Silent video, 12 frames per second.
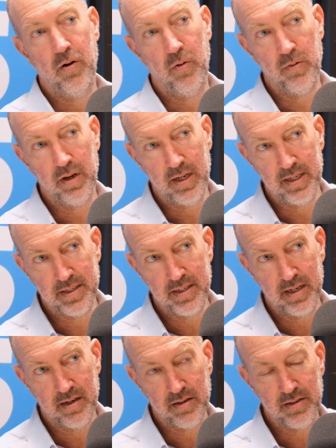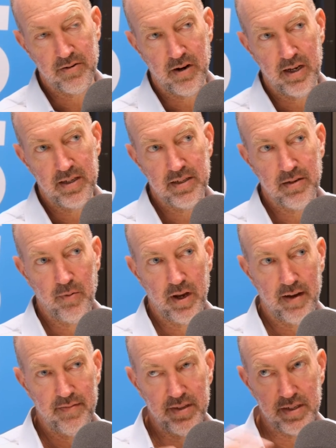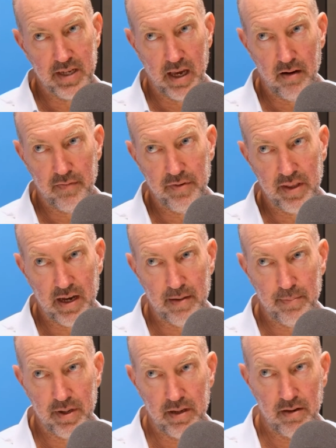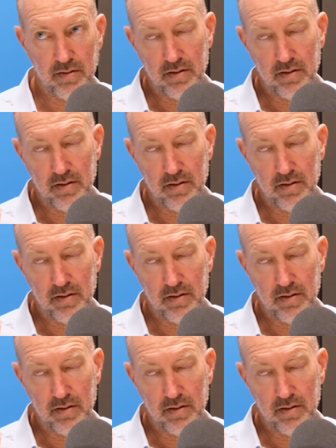only listed in Australia. So we have the scale for that, but